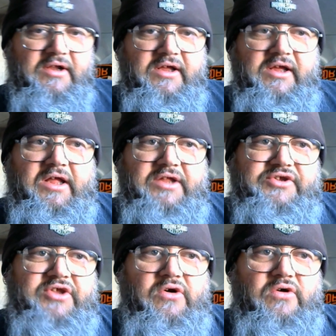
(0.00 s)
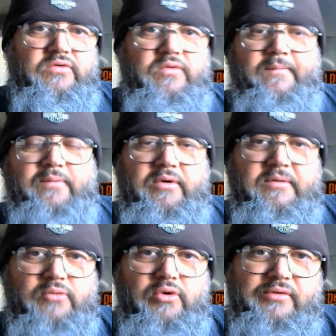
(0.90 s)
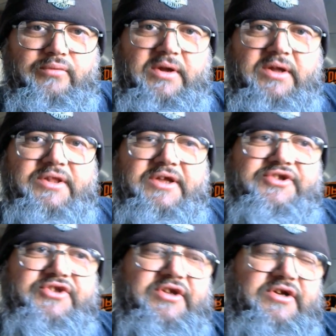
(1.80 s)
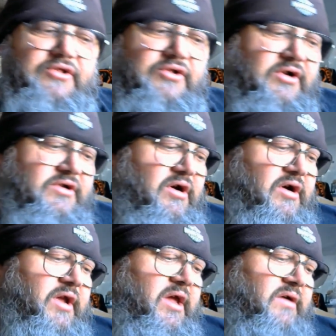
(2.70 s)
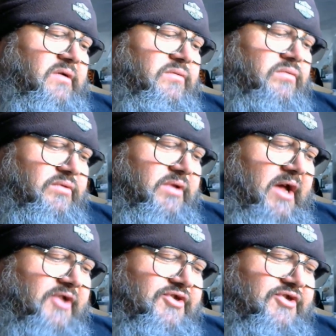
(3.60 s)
And so, for a more realistic look on how that's